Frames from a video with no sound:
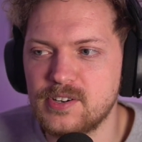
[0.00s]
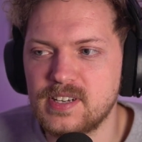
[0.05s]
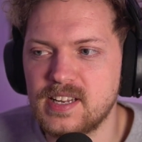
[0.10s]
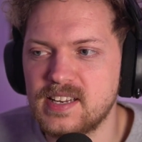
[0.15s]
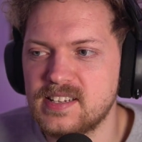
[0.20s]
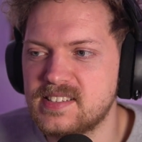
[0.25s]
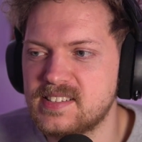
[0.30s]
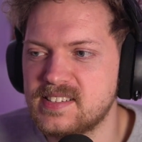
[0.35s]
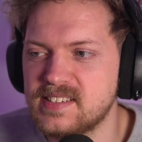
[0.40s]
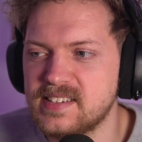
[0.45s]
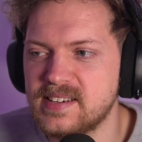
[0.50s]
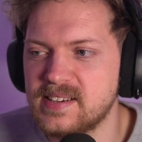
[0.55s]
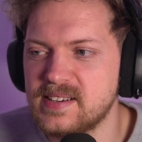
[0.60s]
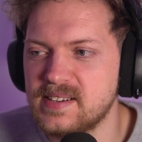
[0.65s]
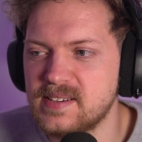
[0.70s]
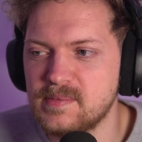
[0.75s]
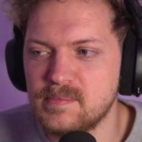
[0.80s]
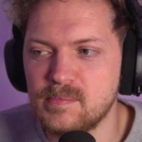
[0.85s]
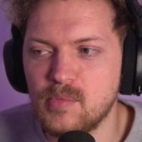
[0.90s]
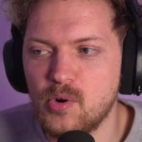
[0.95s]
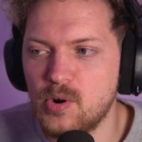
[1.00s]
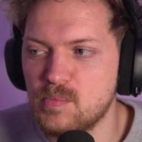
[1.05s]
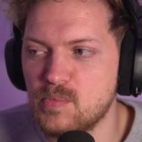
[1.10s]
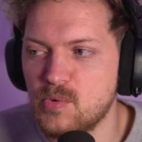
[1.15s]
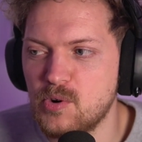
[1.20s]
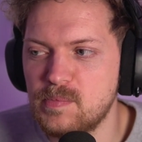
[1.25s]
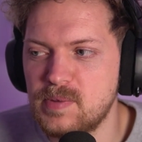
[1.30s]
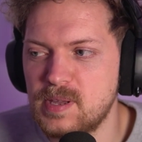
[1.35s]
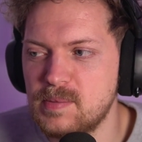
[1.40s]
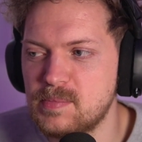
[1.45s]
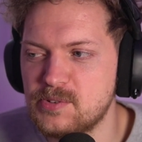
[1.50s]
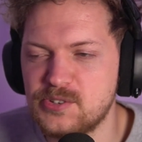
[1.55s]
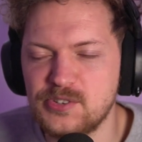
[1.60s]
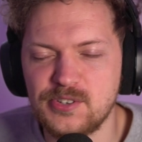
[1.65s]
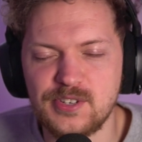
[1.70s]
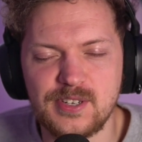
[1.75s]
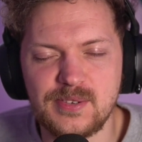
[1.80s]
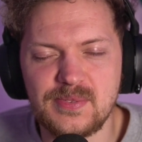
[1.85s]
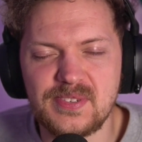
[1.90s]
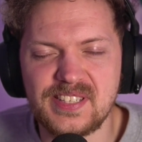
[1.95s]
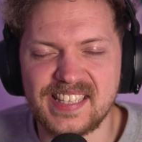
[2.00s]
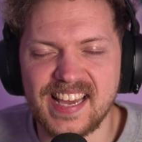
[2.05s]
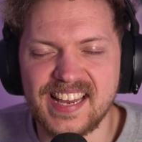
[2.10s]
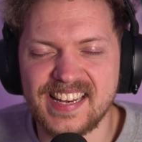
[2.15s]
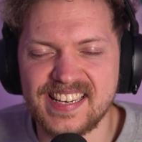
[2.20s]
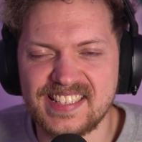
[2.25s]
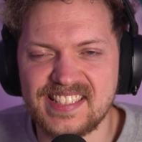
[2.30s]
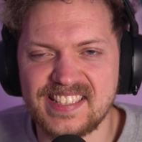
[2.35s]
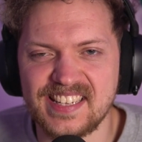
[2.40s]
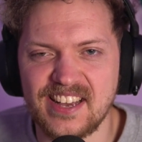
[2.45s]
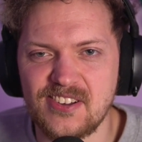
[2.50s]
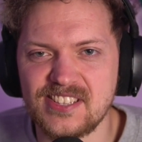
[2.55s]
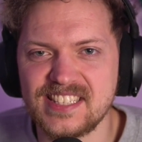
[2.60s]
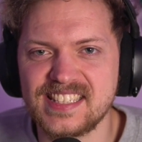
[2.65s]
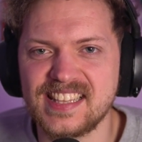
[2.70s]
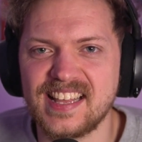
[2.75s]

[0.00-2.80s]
That's more people should use that, it sounds